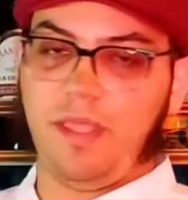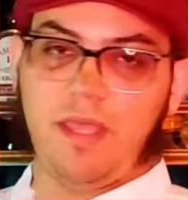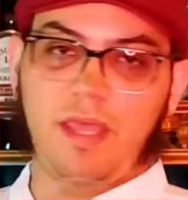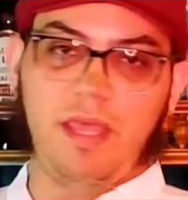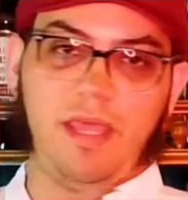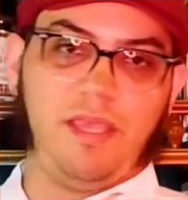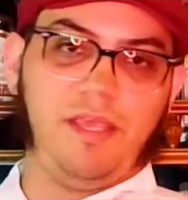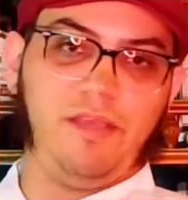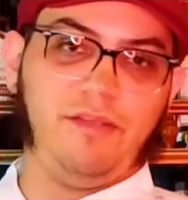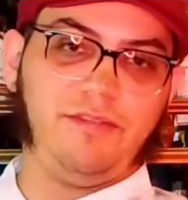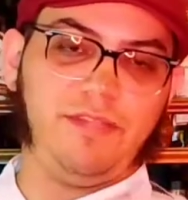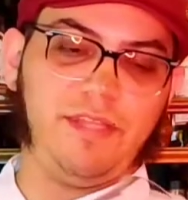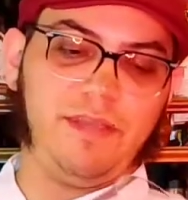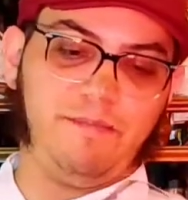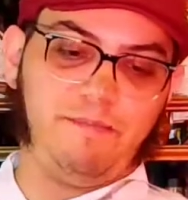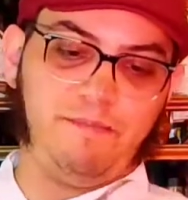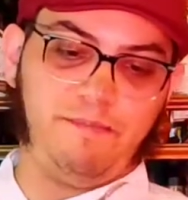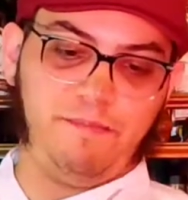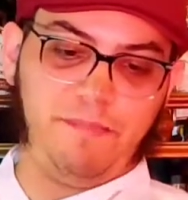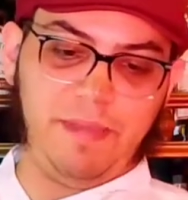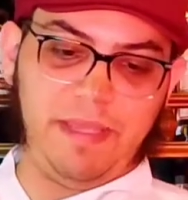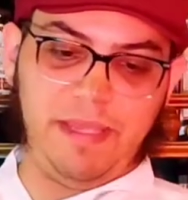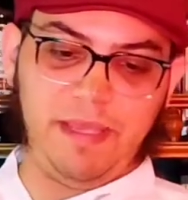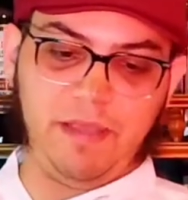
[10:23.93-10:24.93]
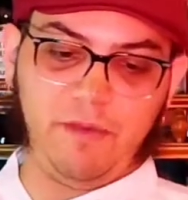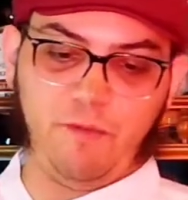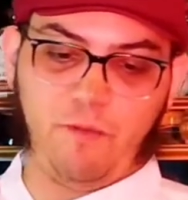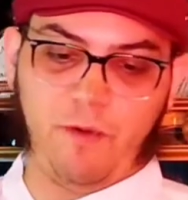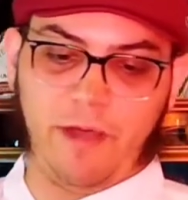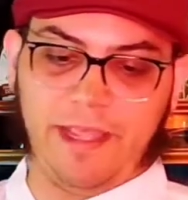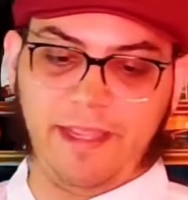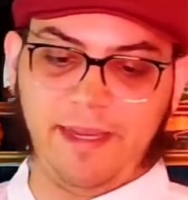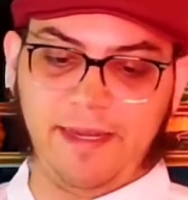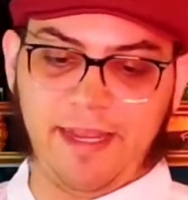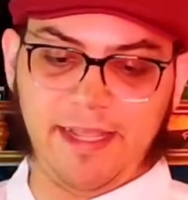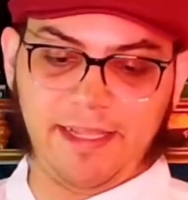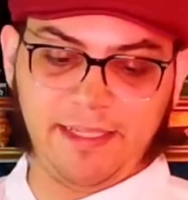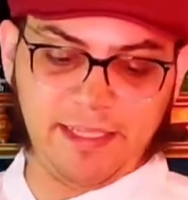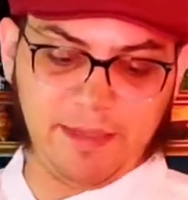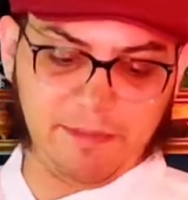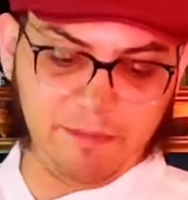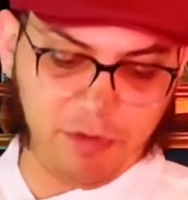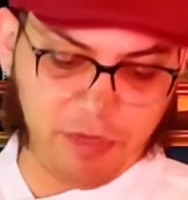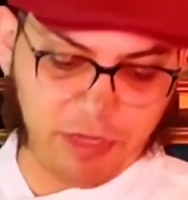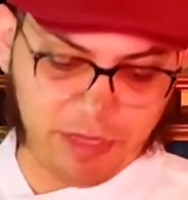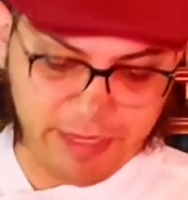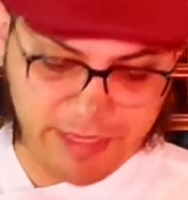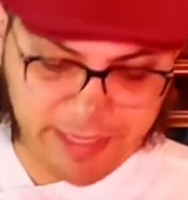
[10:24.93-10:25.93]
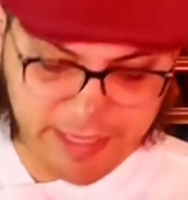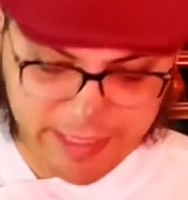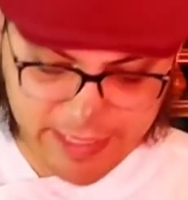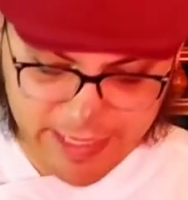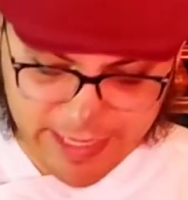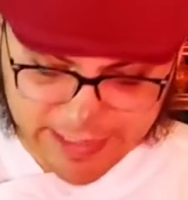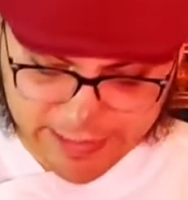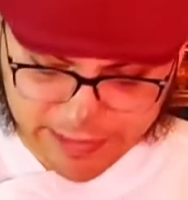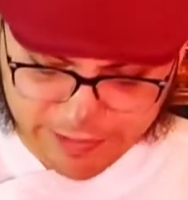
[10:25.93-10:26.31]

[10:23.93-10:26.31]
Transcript: Use a big wine glass, a burgundy glass